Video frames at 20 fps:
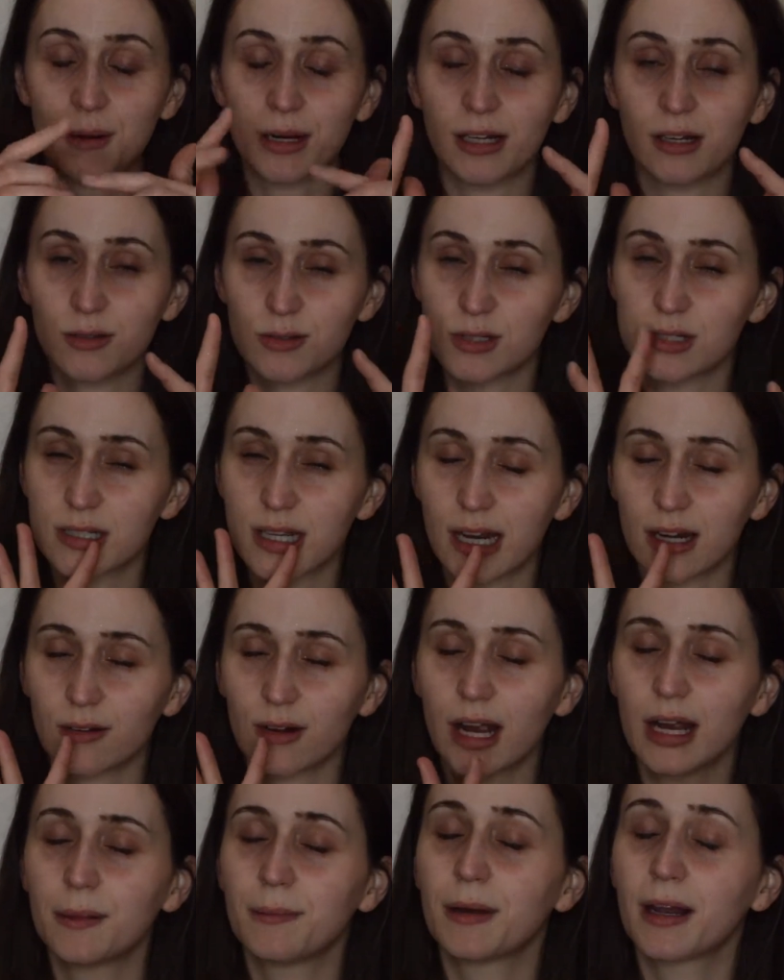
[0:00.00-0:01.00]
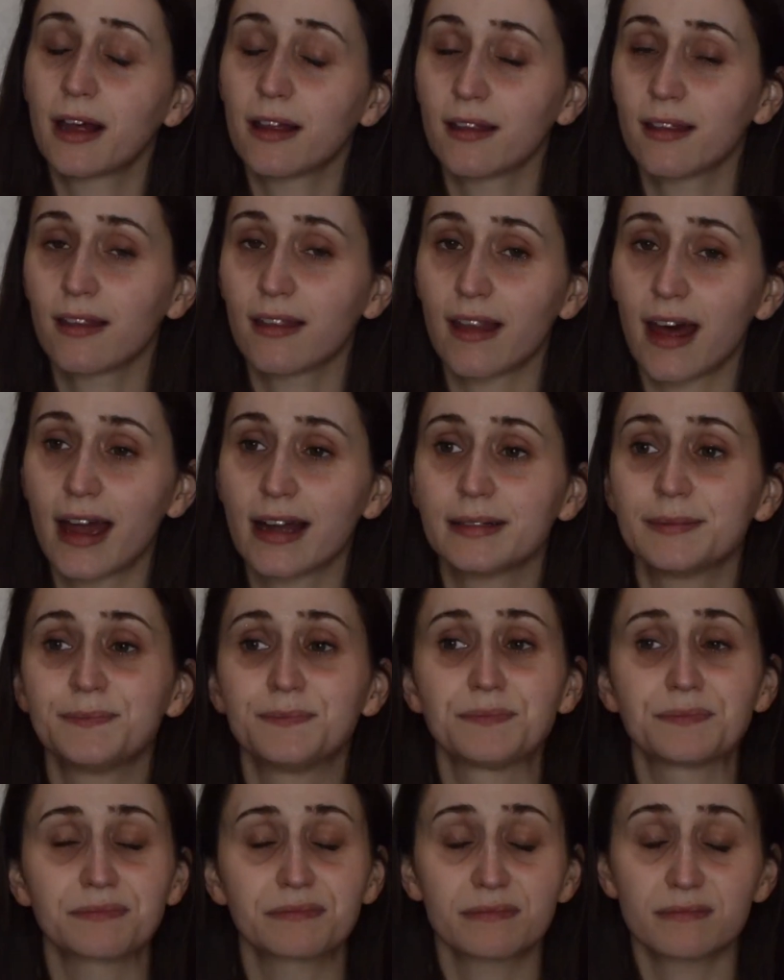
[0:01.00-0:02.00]
My nose is kind of red, but other than that,
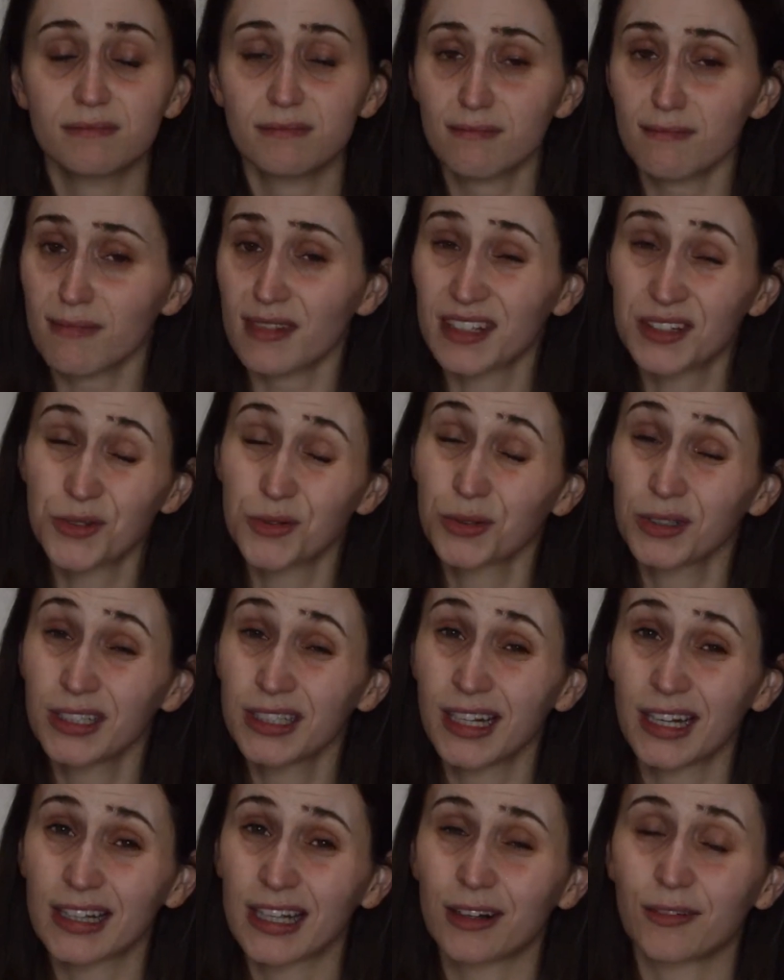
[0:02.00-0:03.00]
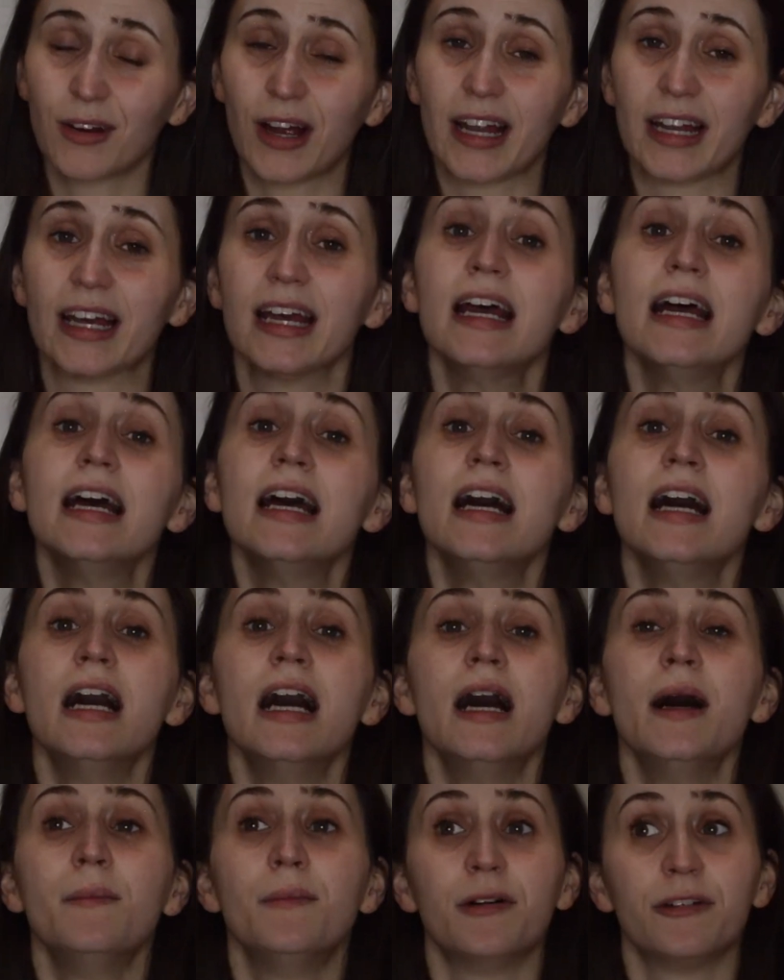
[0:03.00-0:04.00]
it's really not that red.
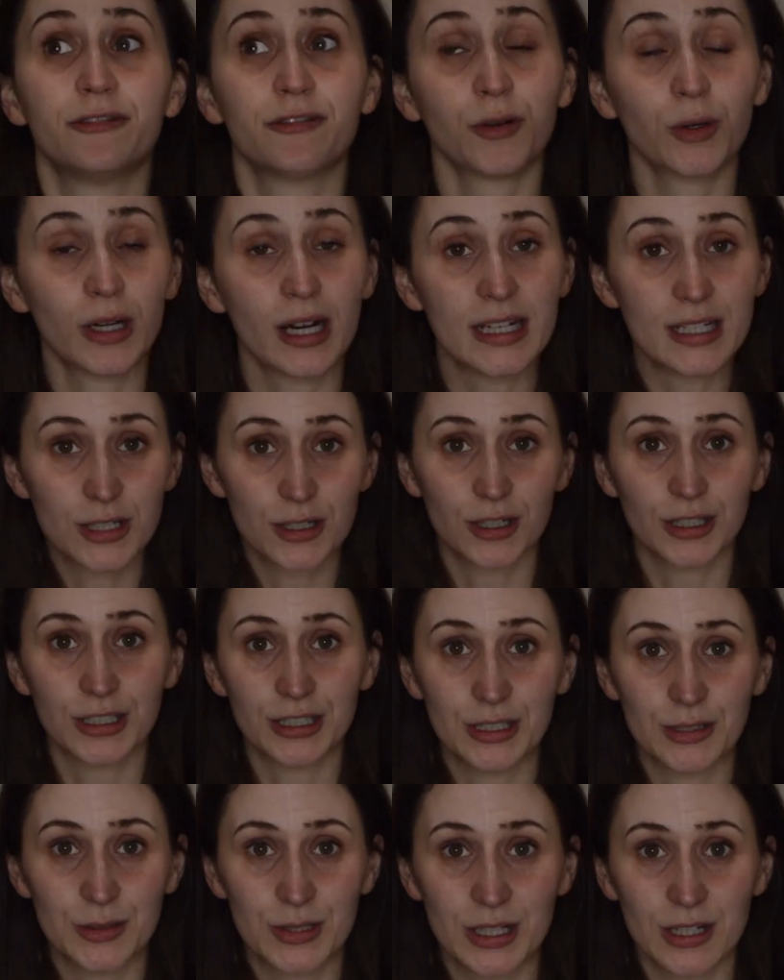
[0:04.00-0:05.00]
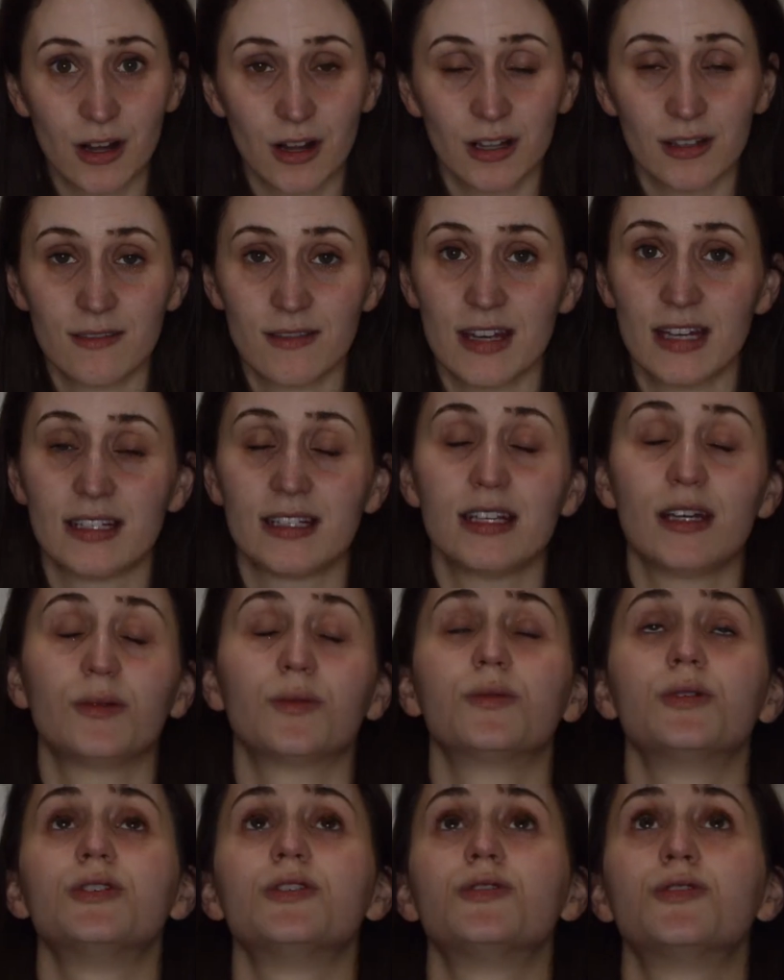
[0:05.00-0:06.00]
Before I started using all of this, it
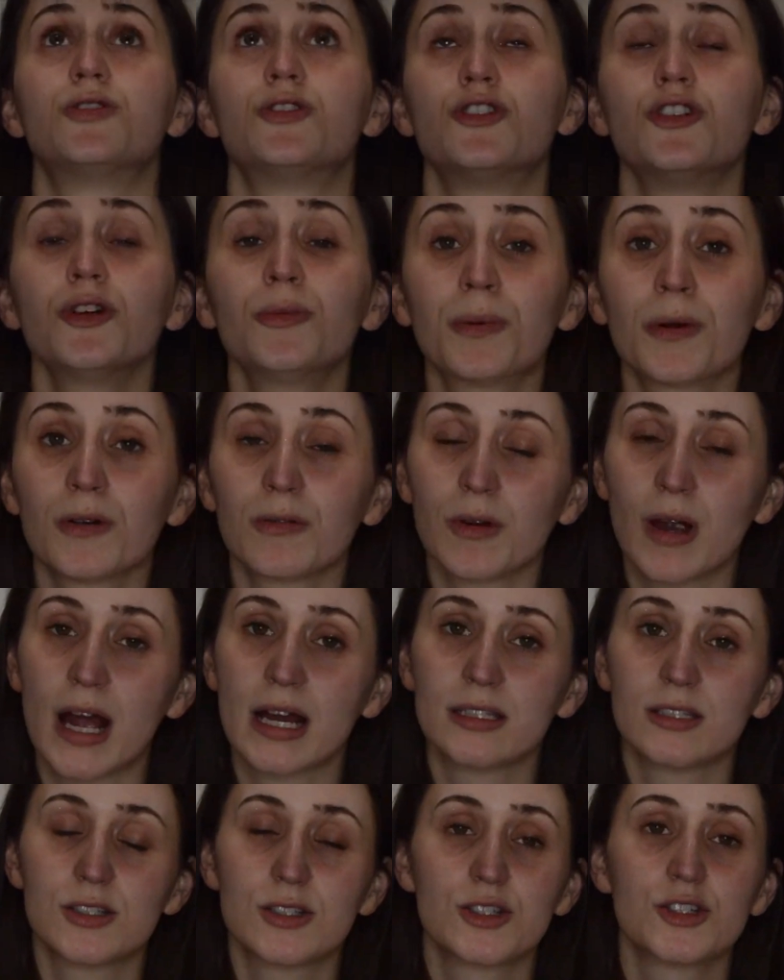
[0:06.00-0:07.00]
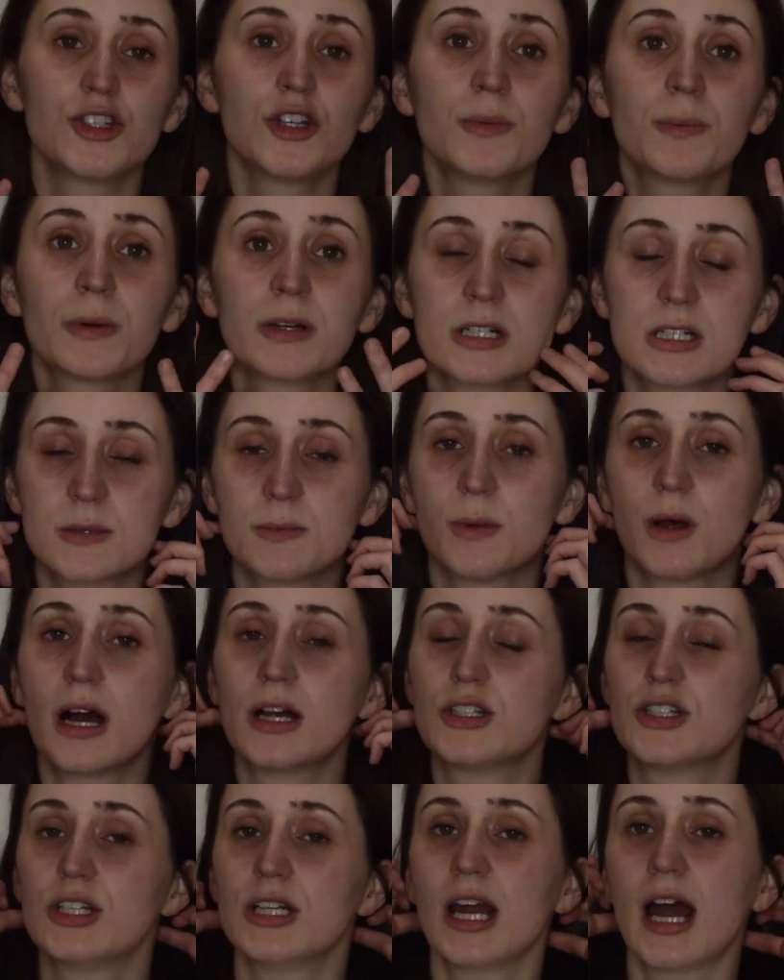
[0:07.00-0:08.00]
was super red, super
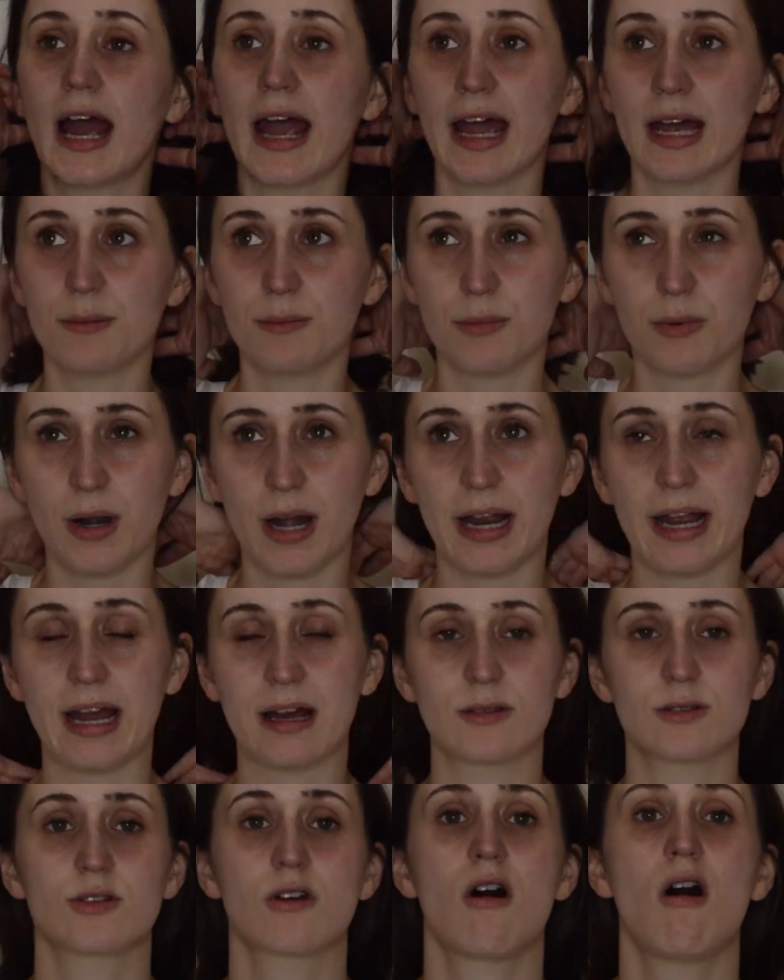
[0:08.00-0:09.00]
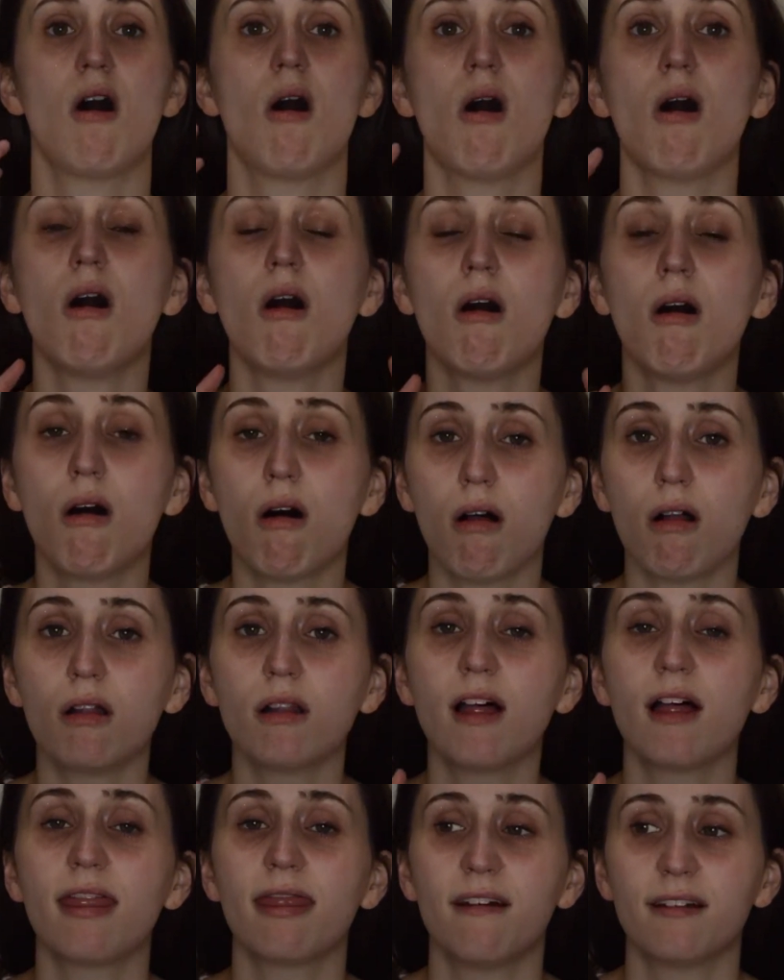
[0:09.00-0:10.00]
splotchy. I had breakouts
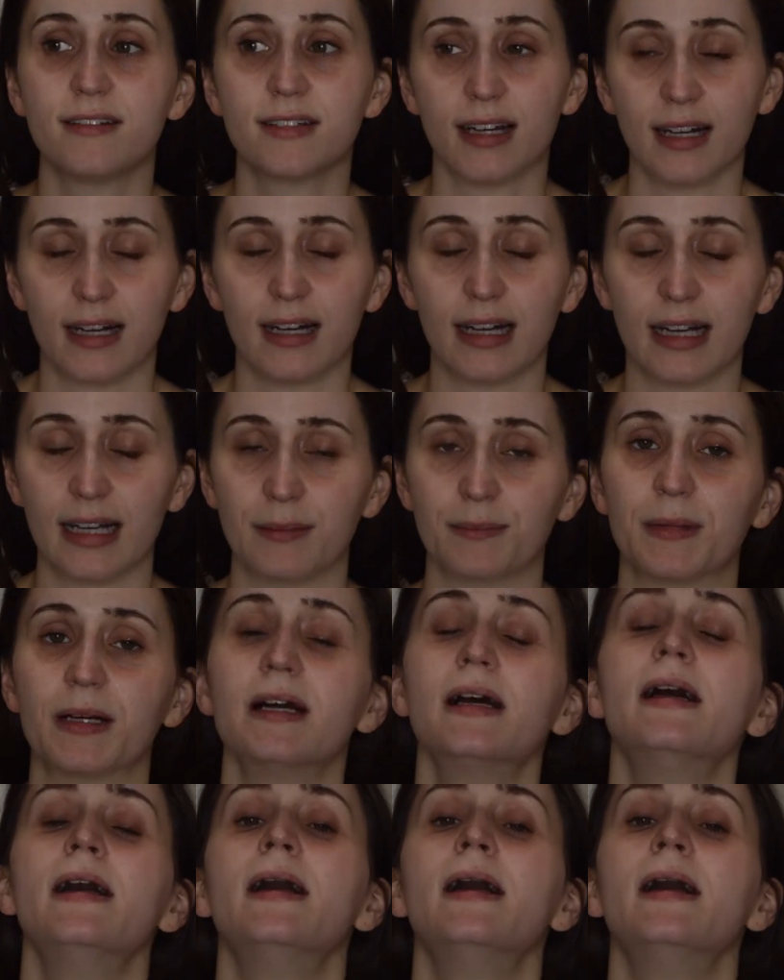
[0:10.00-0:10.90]
all the time.